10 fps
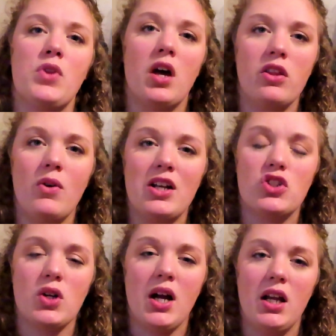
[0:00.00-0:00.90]
although I
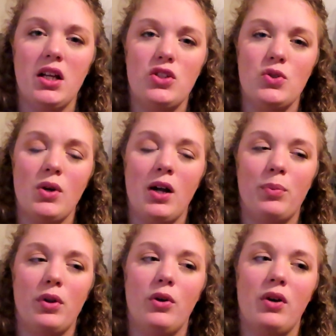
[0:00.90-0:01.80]
try to
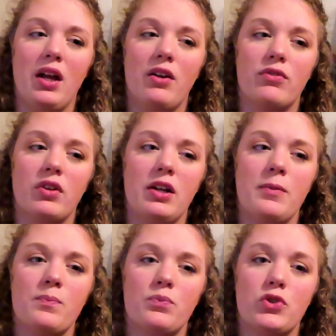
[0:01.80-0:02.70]
upload
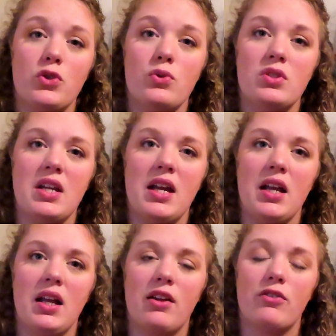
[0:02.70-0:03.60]
every
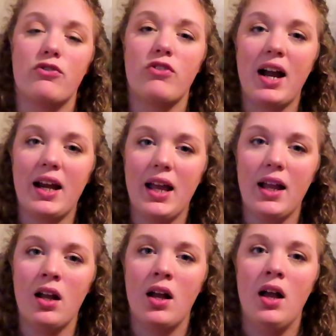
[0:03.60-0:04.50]
Tuesday and
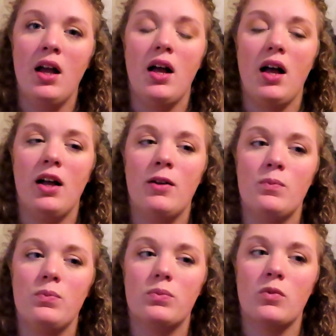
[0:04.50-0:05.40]
Friday,
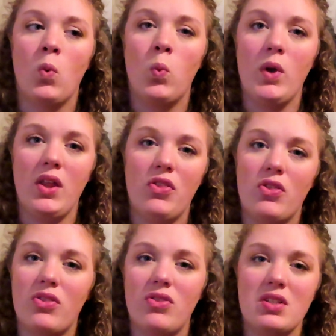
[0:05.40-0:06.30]
with
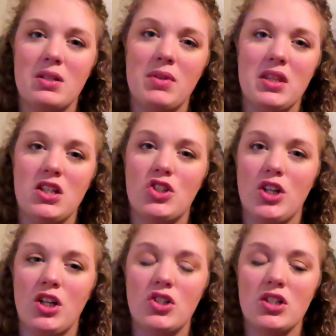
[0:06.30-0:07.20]
some of these
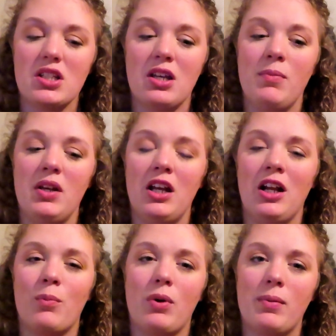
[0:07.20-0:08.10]
changes coming in,
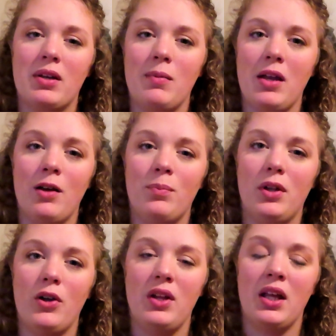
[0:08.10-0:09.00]
I'm probably going to be
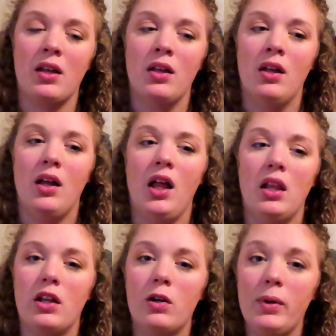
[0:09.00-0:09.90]
uploading
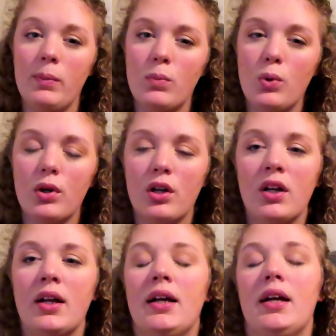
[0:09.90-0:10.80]
a little bit
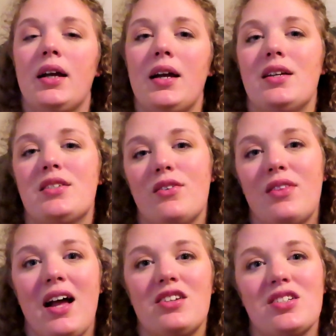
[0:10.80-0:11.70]
more. And so
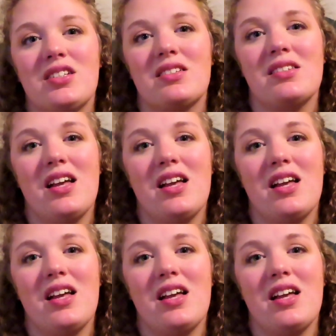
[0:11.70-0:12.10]
that just